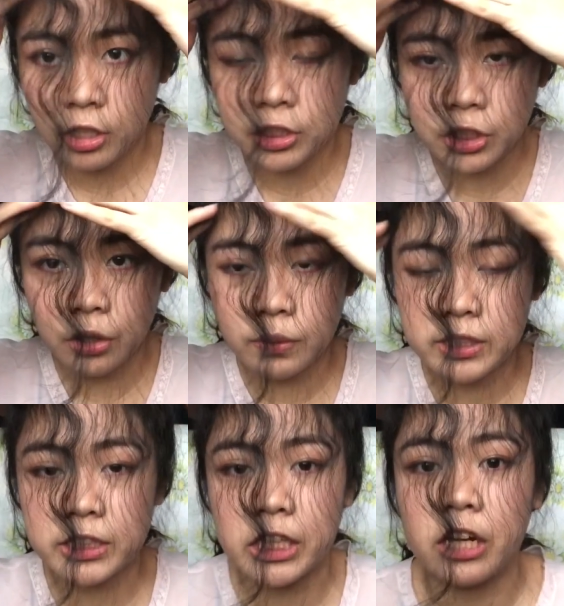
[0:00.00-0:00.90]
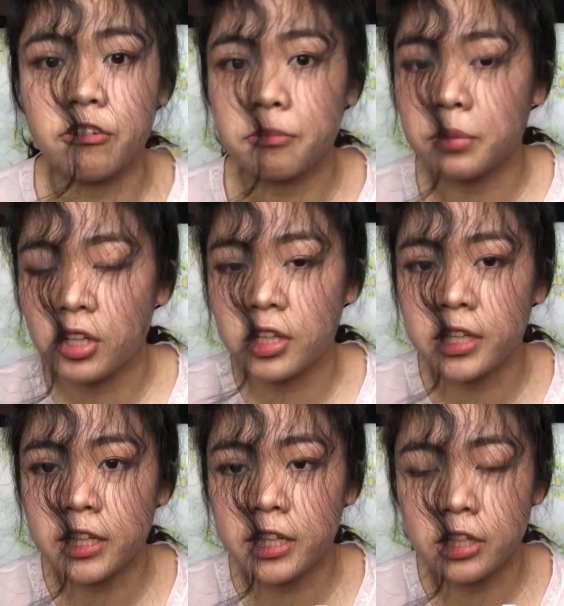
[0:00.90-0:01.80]
So instead of
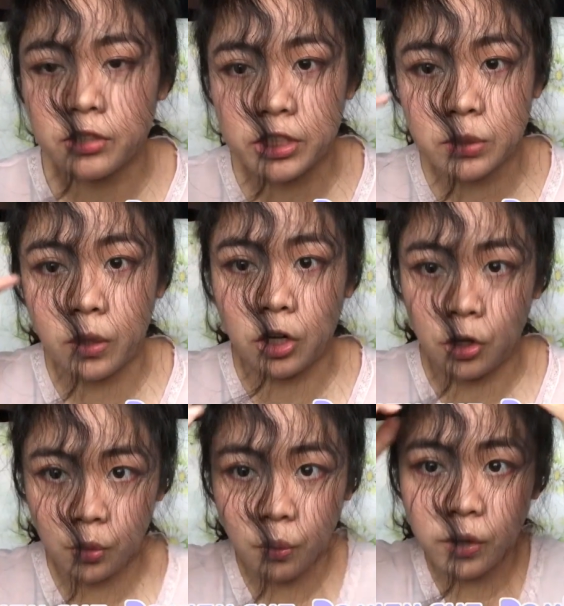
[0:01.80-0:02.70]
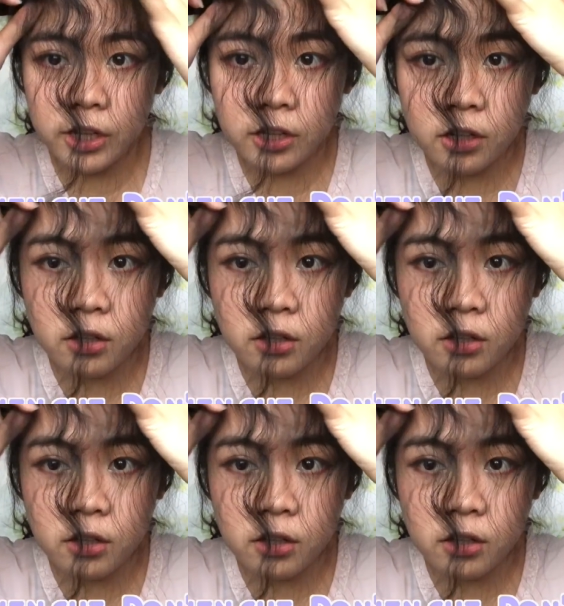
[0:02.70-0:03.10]
pulling it, you just want to hold it.